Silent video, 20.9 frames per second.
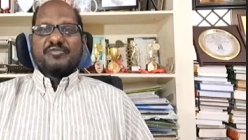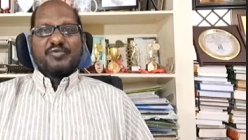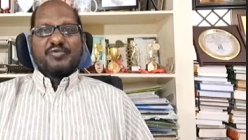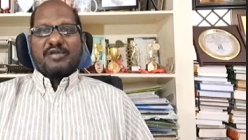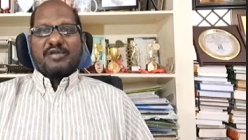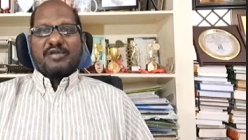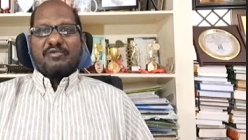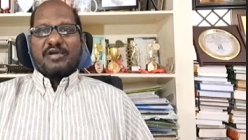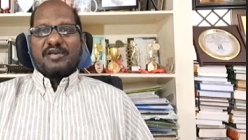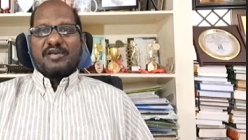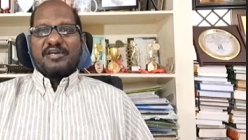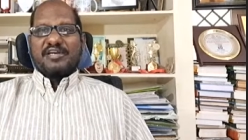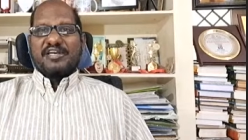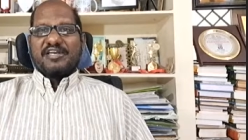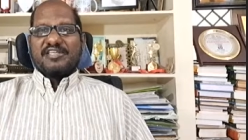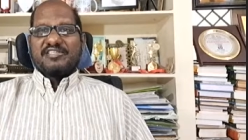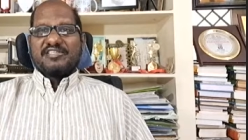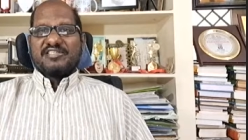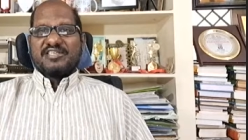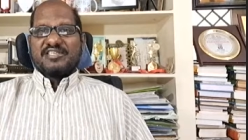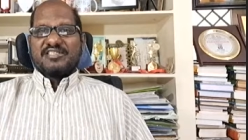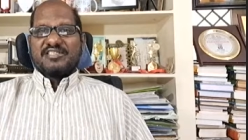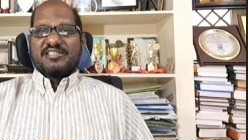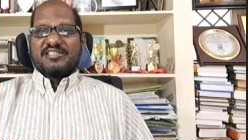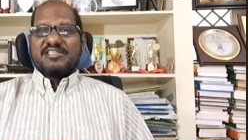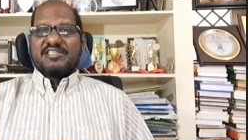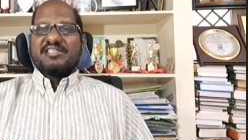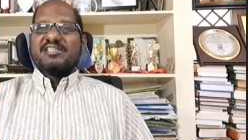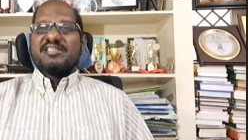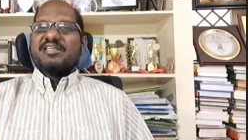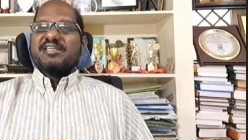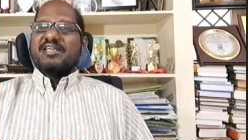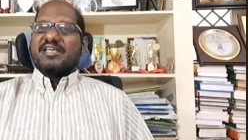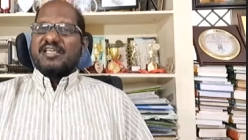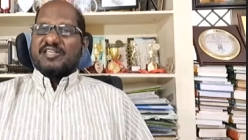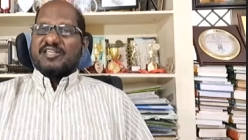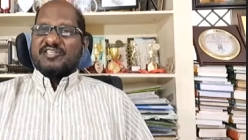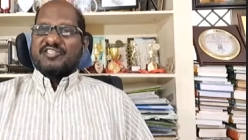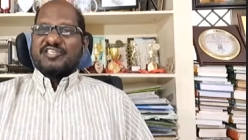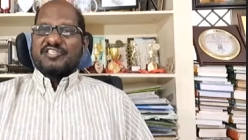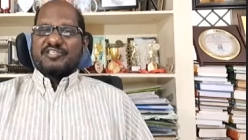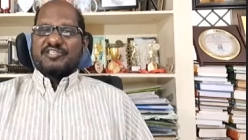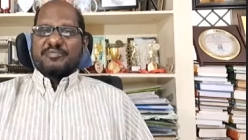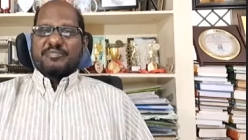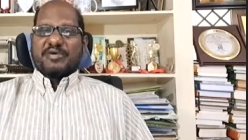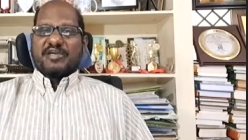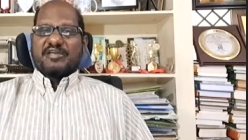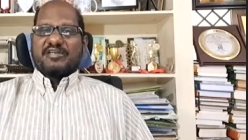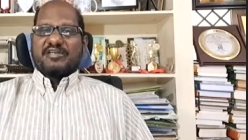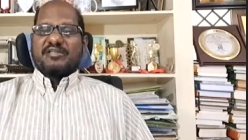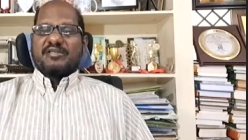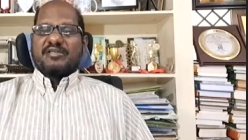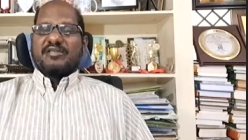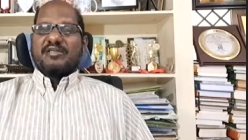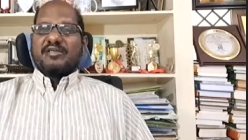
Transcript: We have already discussed the research part.